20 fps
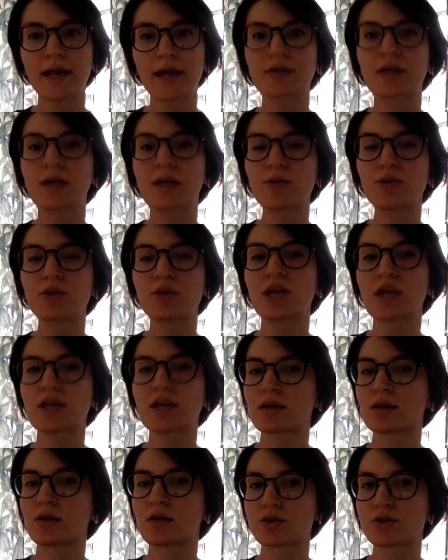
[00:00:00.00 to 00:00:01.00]
and
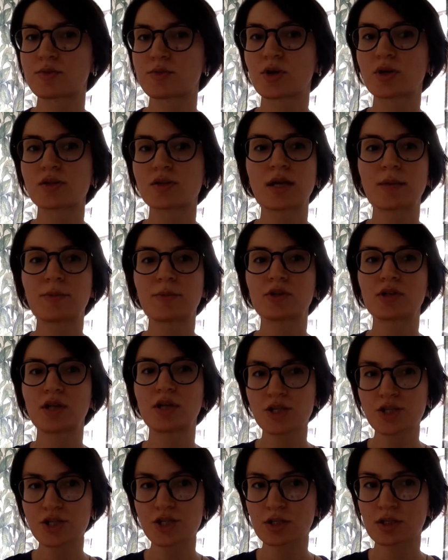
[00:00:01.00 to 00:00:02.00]
communicate a lot, because
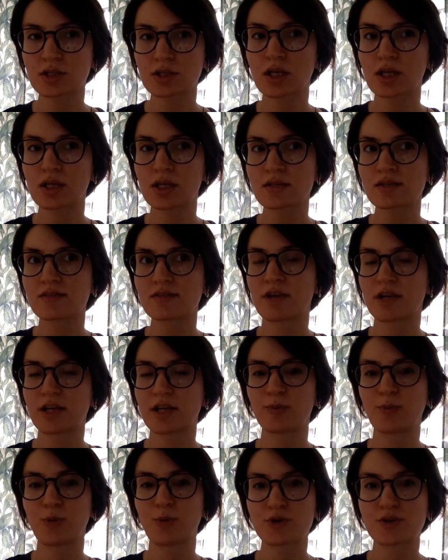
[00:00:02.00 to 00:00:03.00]
communication is
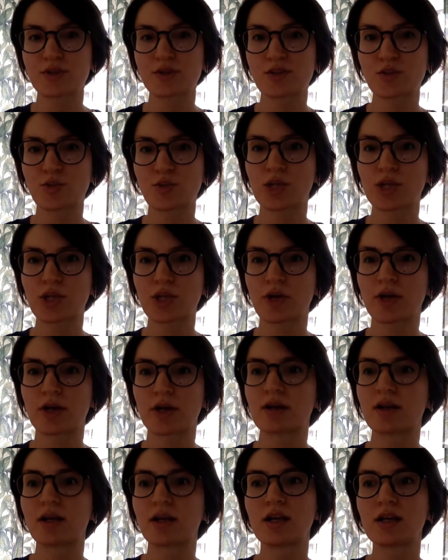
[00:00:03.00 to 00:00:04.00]
very important when you
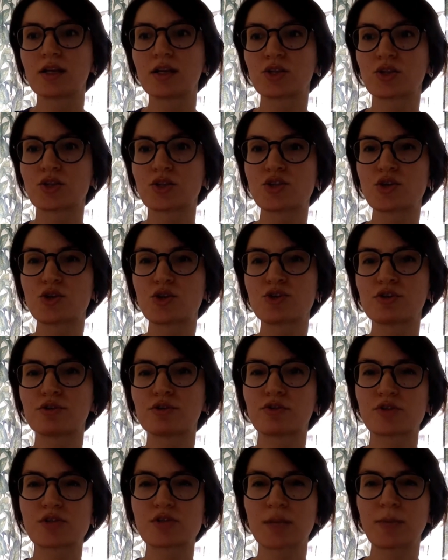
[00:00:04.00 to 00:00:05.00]
are, searching
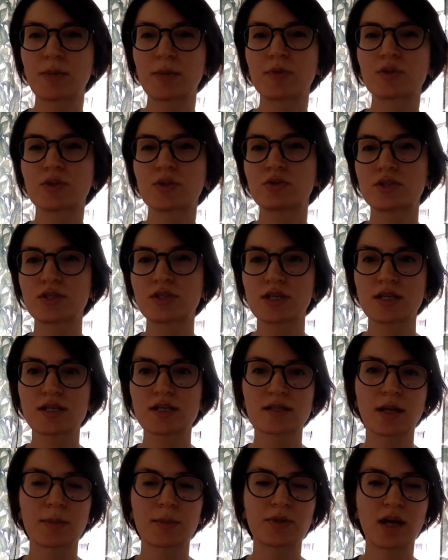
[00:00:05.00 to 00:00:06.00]
for some
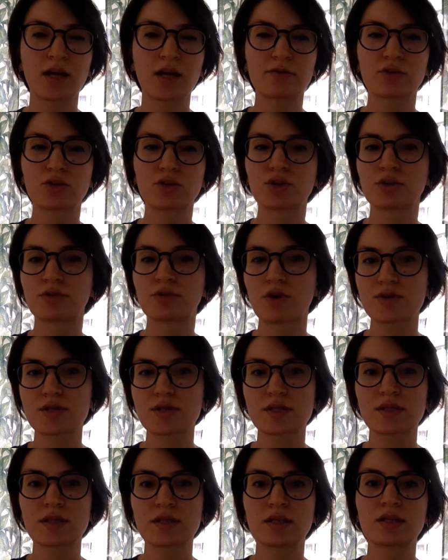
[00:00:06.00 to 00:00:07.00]
opportunities and applying for
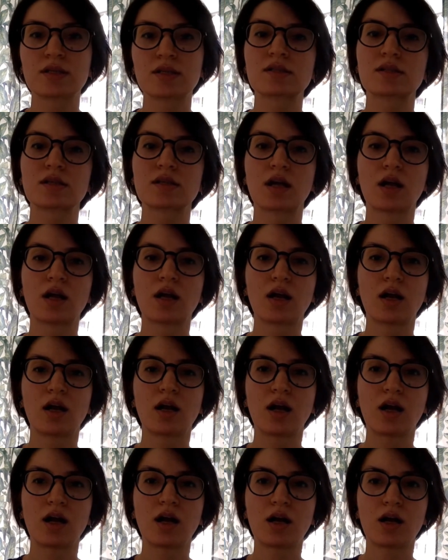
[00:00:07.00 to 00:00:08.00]
universities.
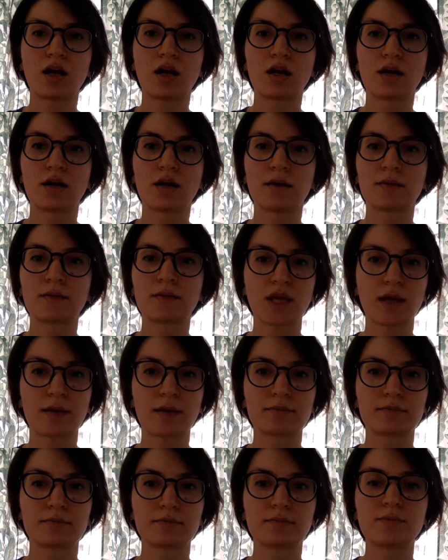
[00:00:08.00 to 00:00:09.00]

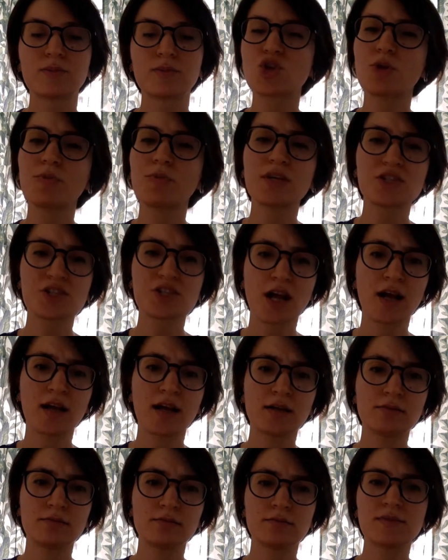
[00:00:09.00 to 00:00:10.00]
Yeah, don't be
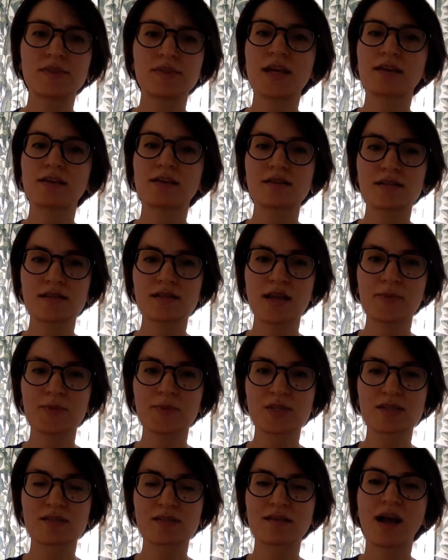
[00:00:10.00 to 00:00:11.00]
shy, take the
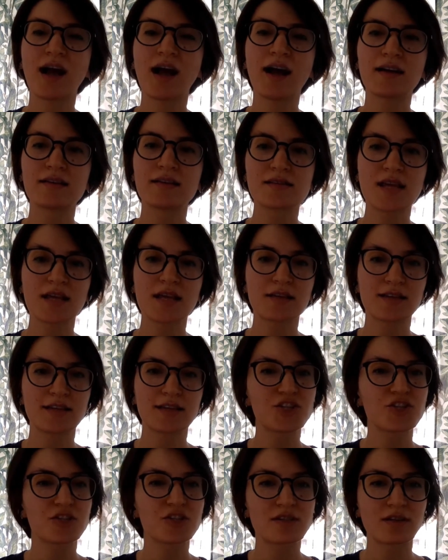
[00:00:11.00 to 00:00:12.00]
steps and take the
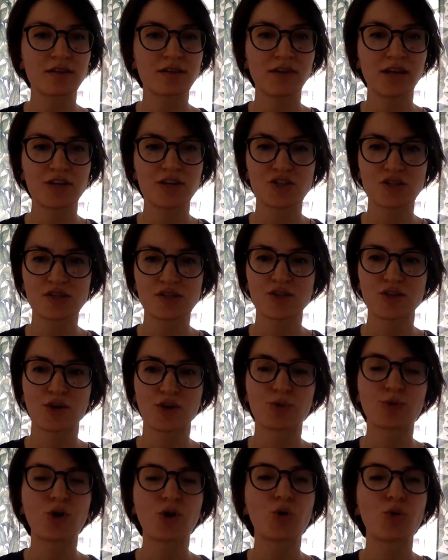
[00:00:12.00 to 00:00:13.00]
initiative and just,
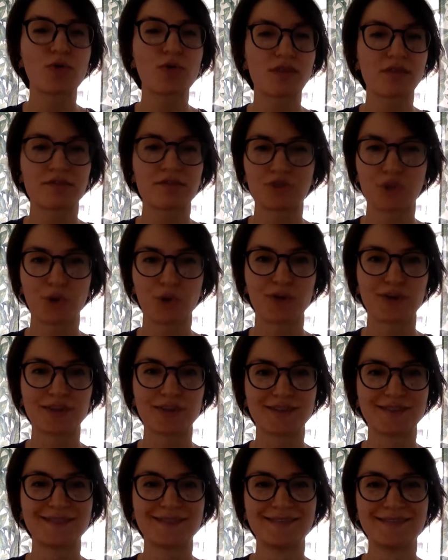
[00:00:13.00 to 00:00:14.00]
go with the flow.
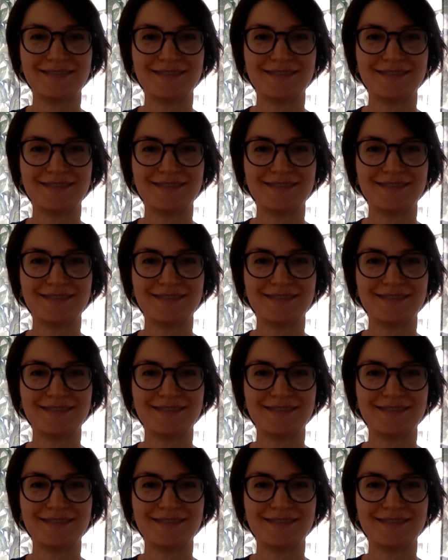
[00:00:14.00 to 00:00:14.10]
